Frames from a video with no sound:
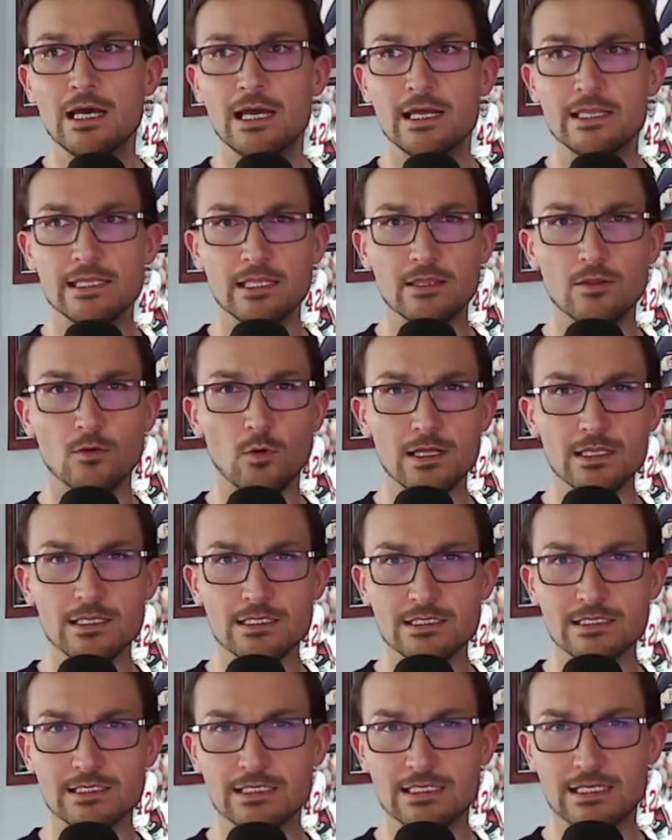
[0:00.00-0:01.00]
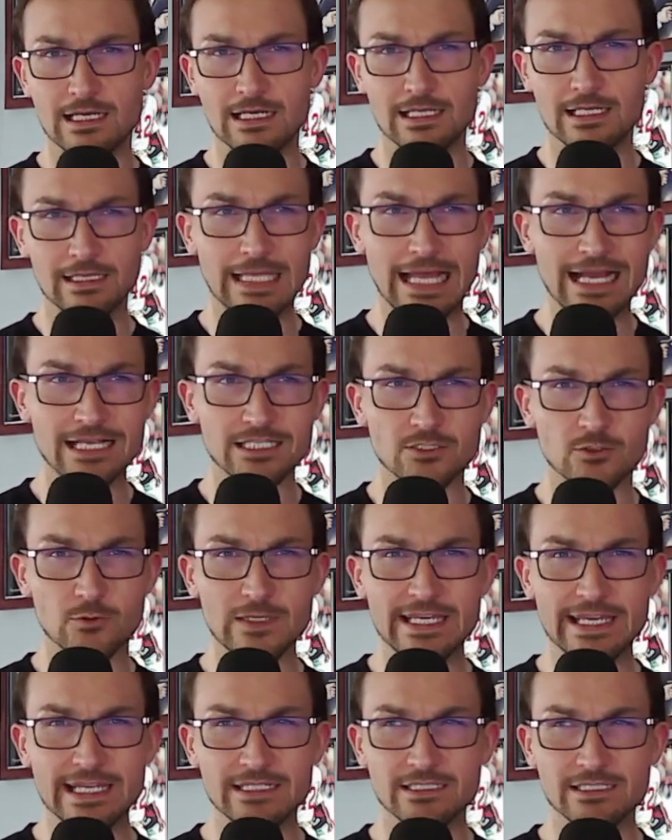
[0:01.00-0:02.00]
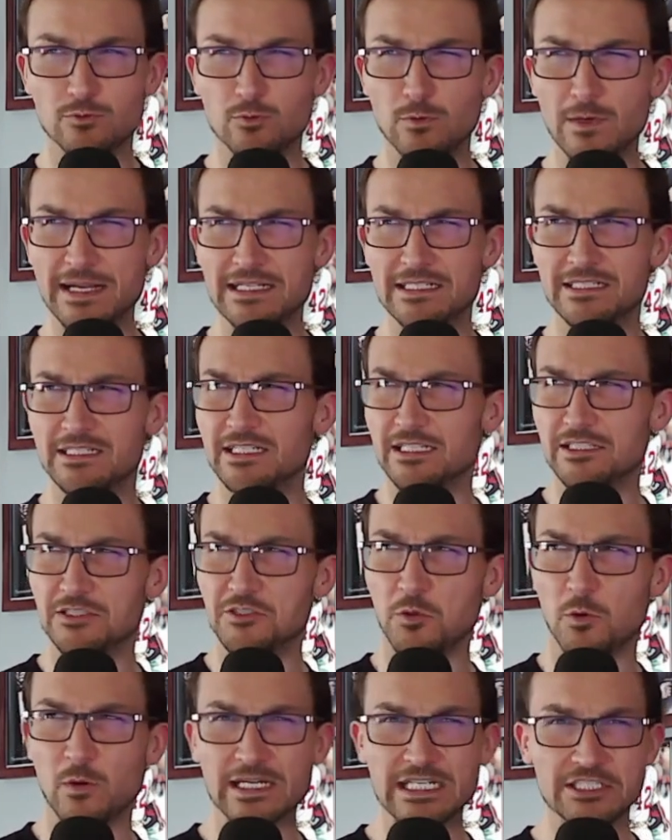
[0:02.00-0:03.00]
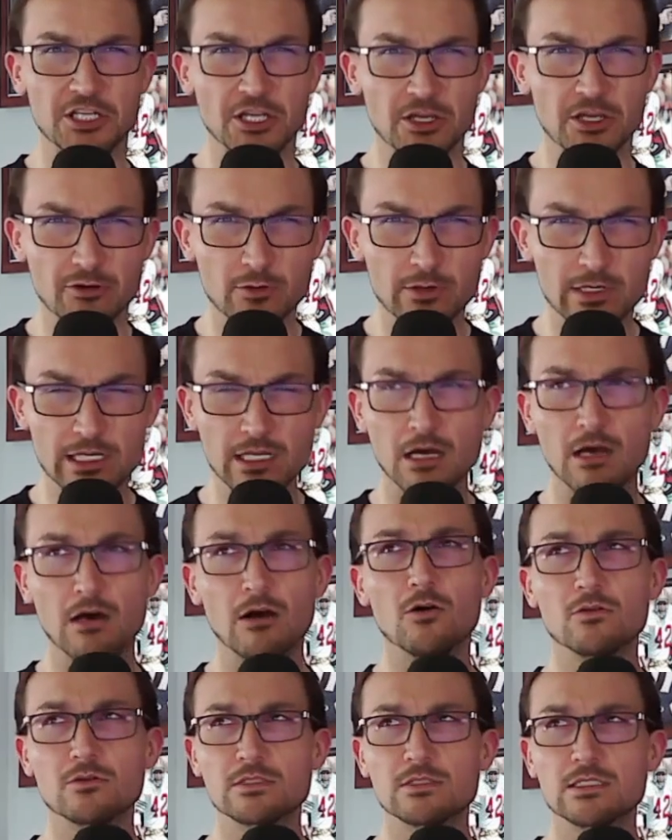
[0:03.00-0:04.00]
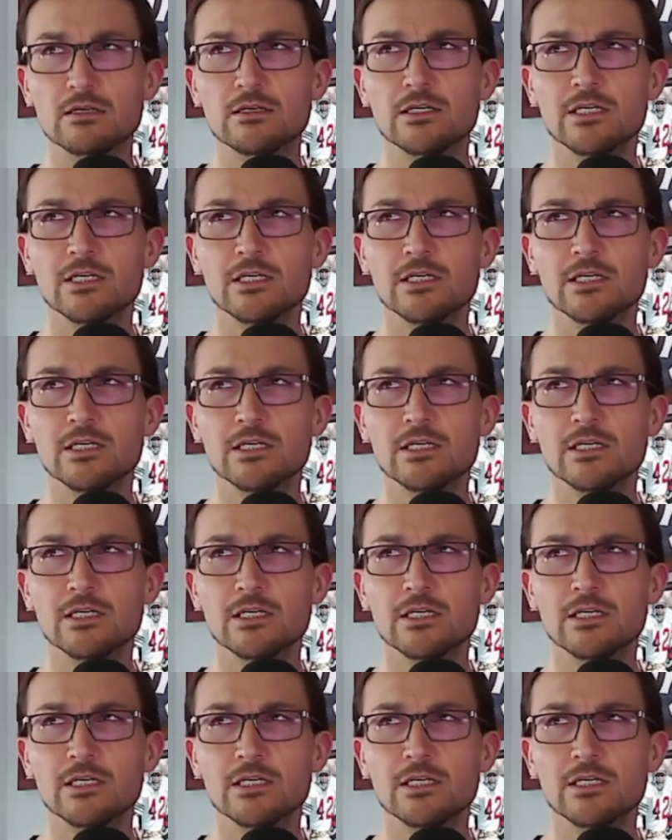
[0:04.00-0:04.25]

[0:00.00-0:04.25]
and then the ones uh, last weekend went uh, twenty-two and oh, so